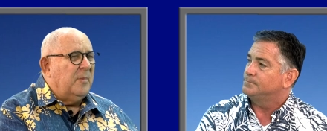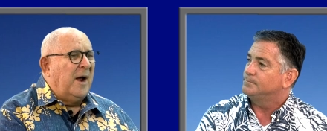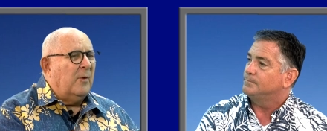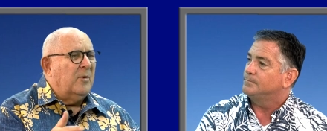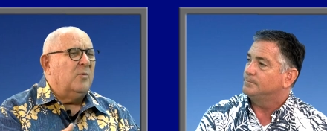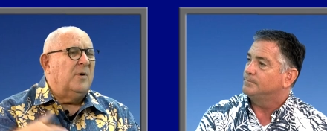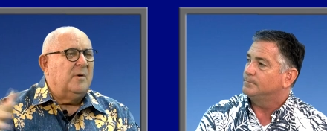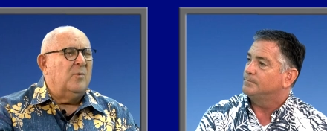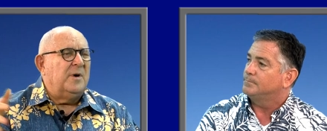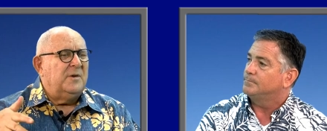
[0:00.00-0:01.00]
Speaker 1: back.
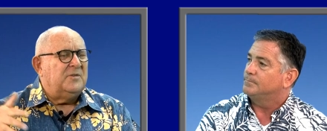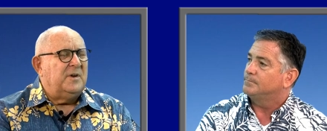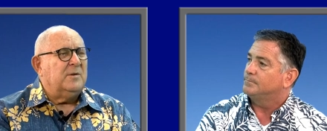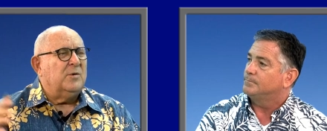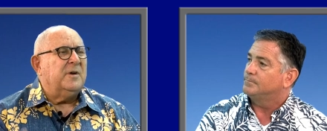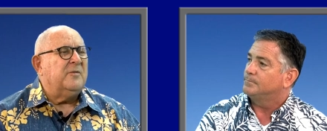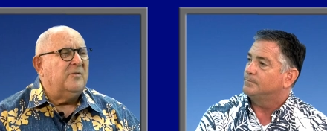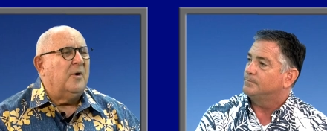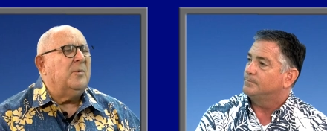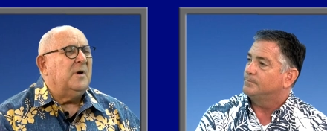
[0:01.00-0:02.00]
What do you see looking
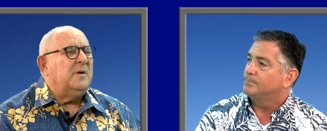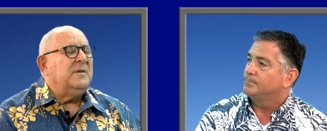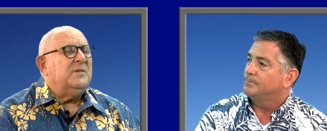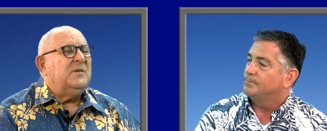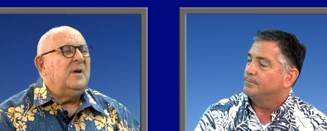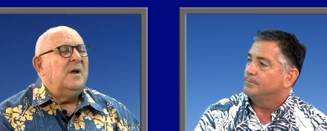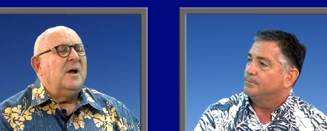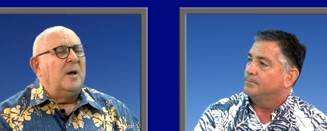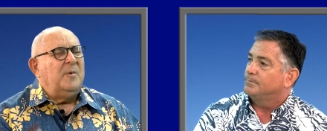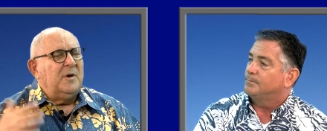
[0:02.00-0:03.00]
forward on this?
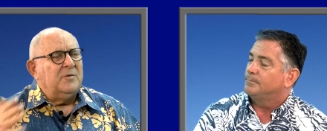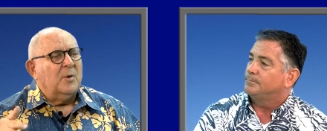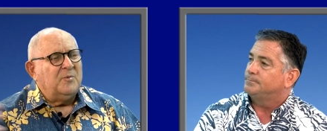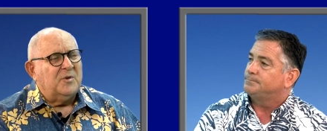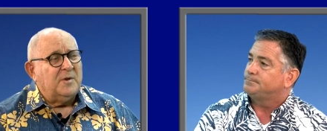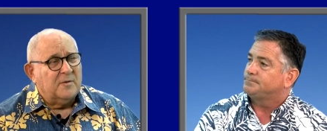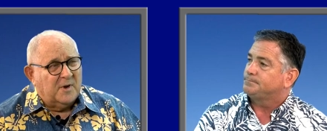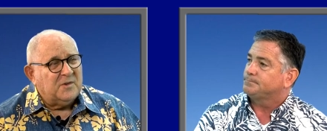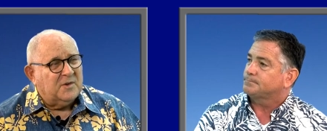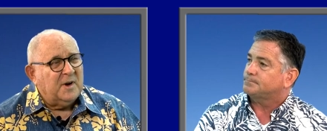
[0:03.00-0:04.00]
I mean, in terms of the
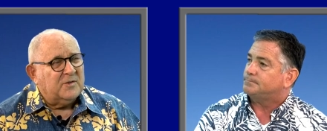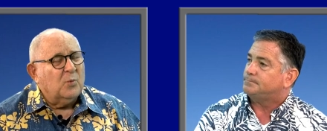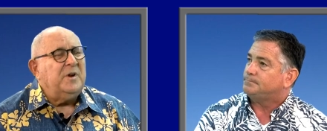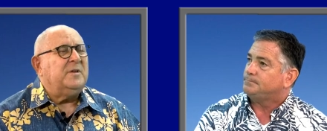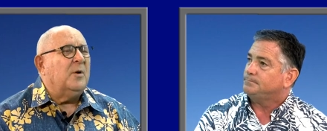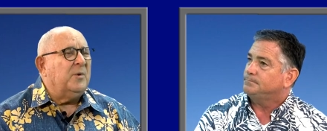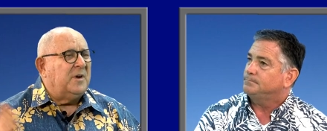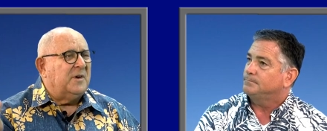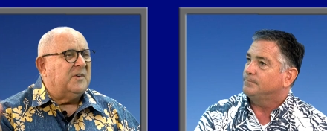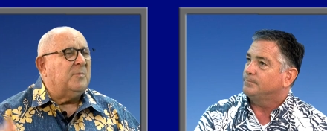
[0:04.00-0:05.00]
events next week that we
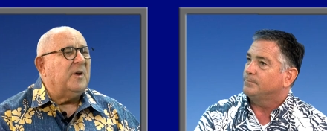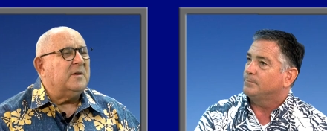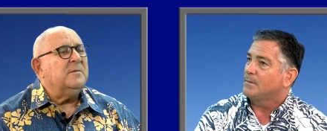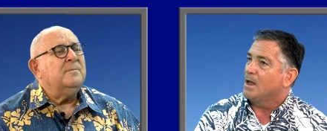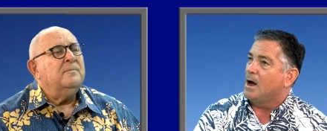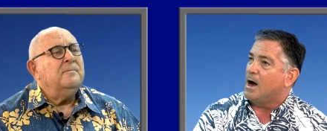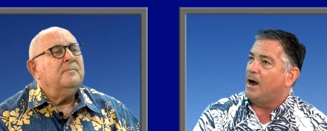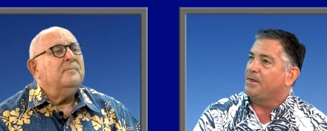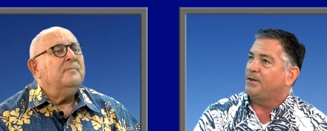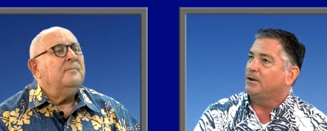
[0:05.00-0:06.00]
can expect.
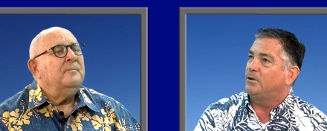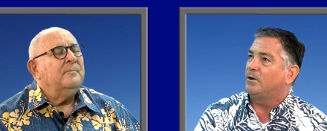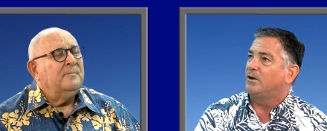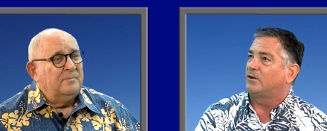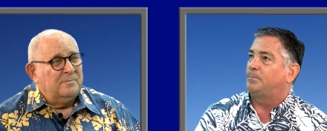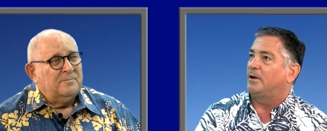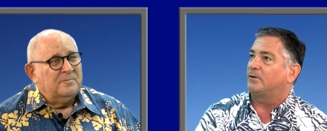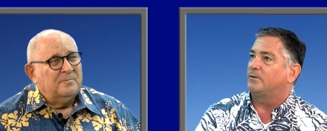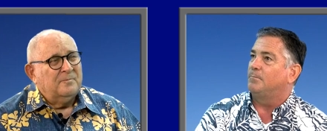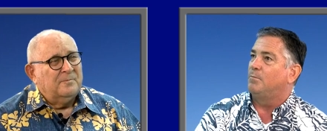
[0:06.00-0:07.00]
Speaker 2: I think you can
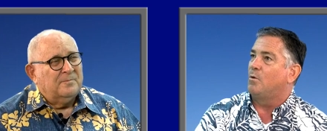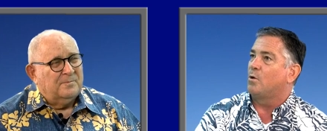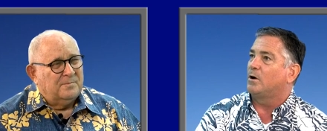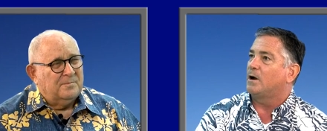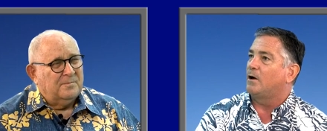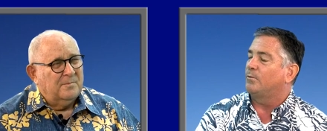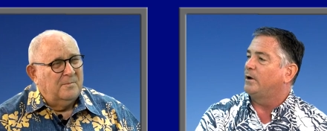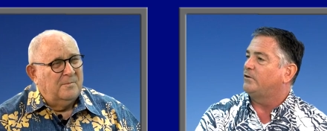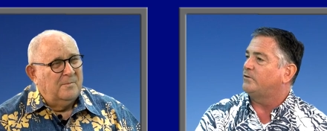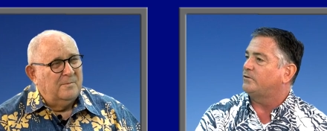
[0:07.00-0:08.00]
expect more
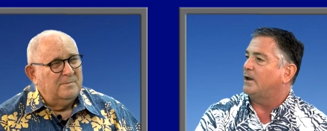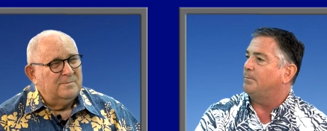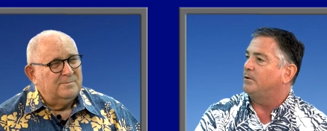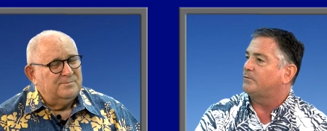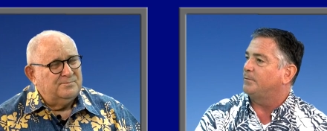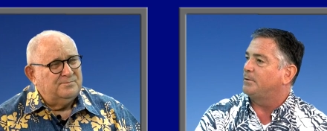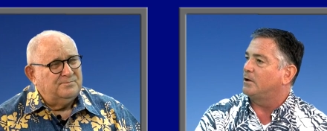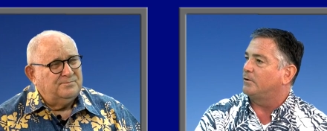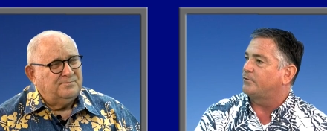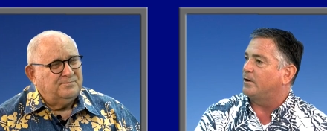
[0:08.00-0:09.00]
outrageous statements from
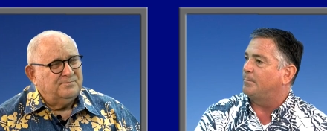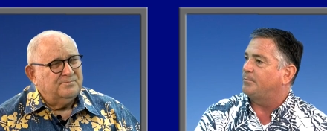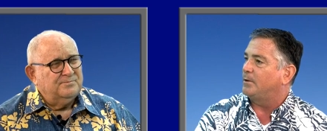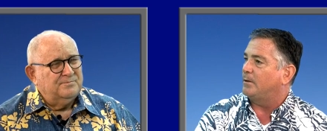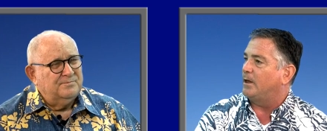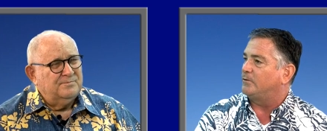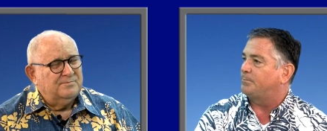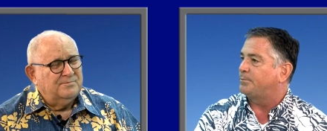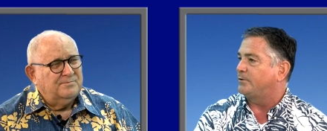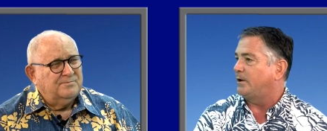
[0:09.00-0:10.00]
Donald Trump as
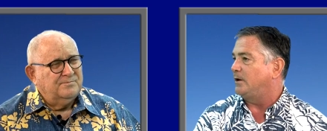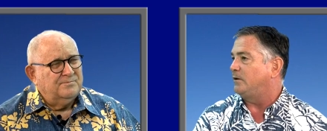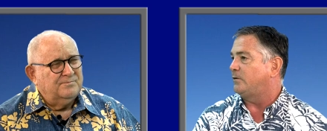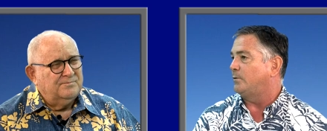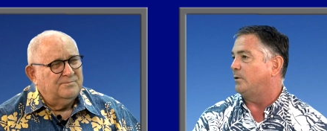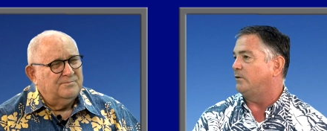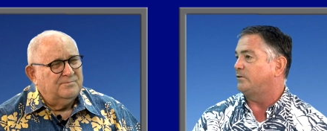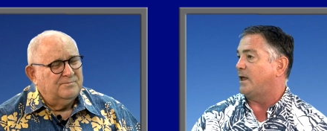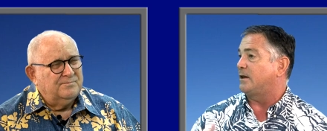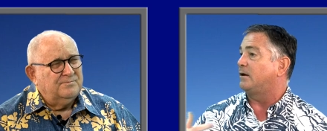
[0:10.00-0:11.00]
pertaining to
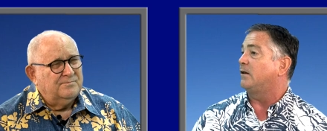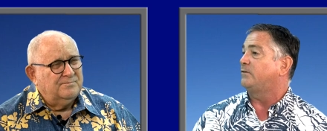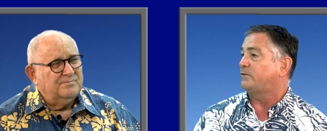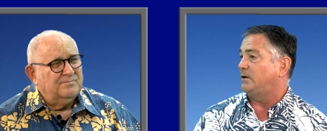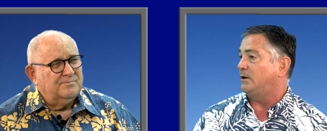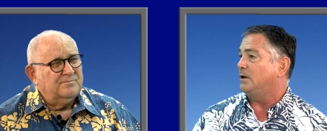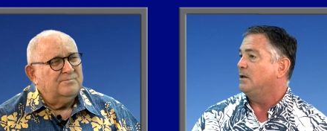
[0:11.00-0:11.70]
his candidacy